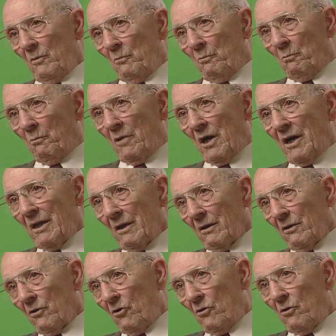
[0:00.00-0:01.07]

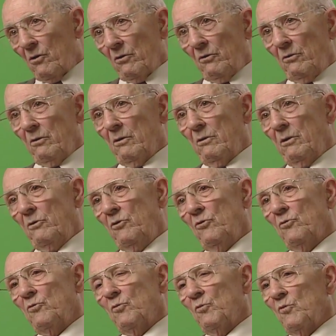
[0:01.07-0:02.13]
mile-long
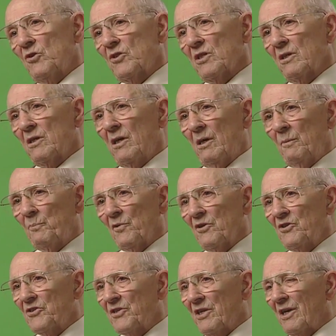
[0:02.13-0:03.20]
U, was
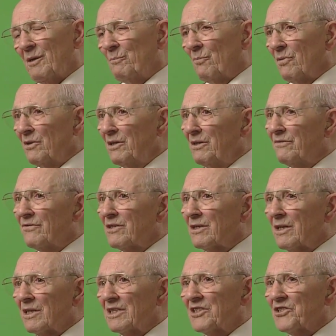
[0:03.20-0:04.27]
accomplished, I believe,
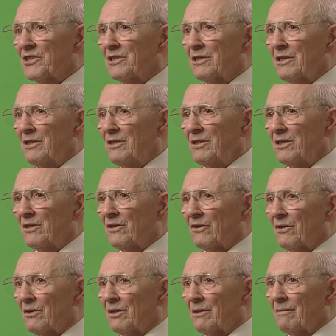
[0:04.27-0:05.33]
in less than a year.